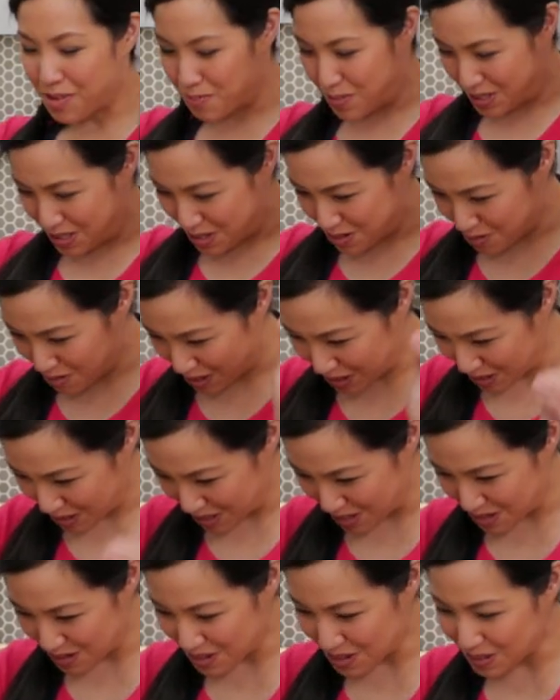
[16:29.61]
but you want
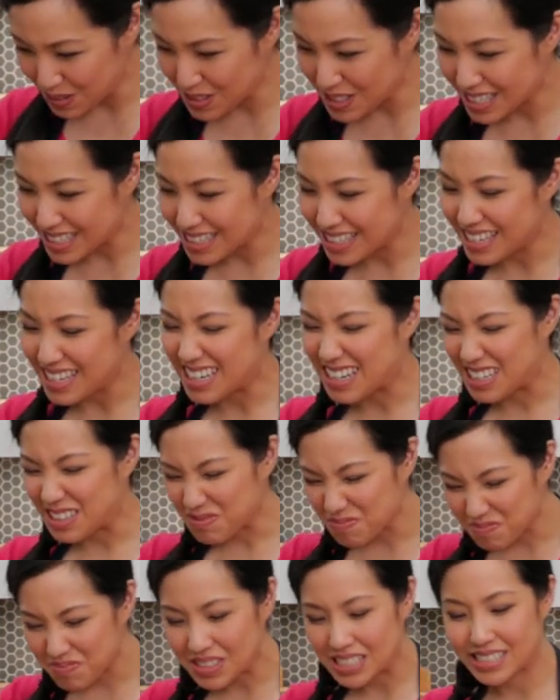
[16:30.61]
the noodles in
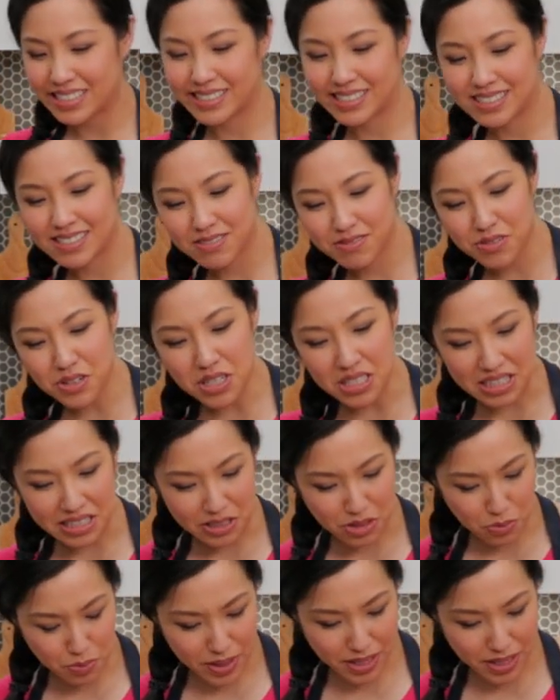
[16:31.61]
here for a little